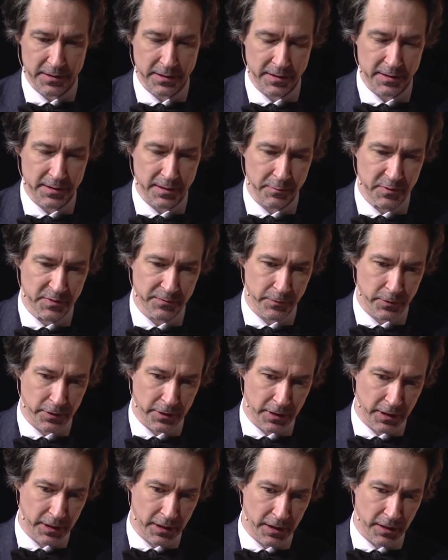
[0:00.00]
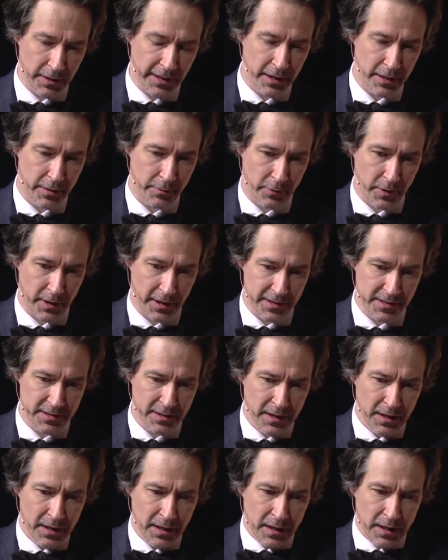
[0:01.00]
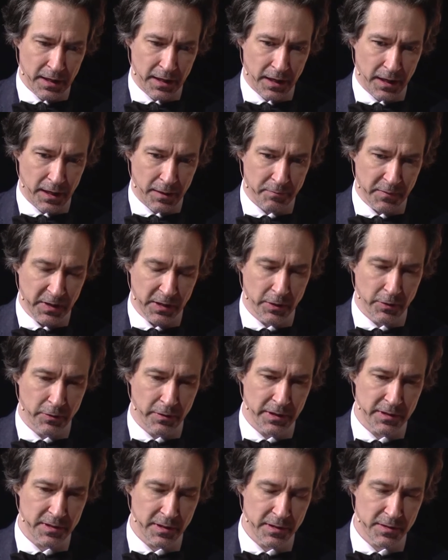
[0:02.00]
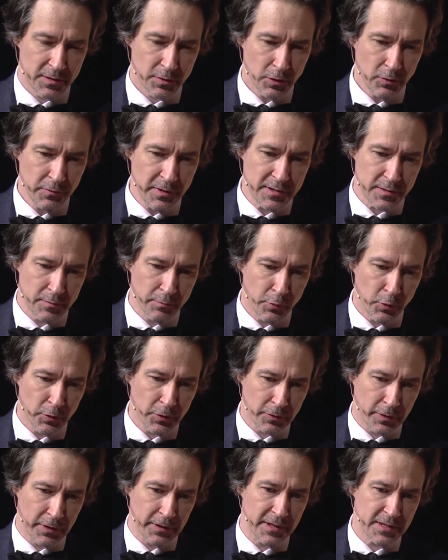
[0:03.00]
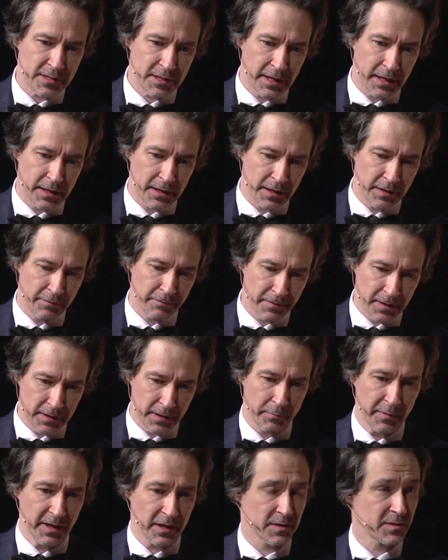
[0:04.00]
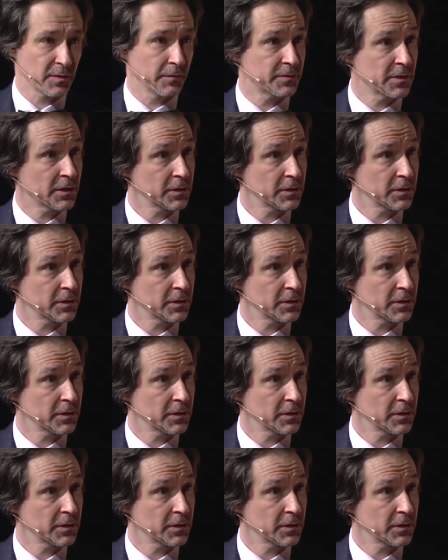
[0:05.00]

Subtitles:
systems for enterprise, it's always important to understand the fundamentals of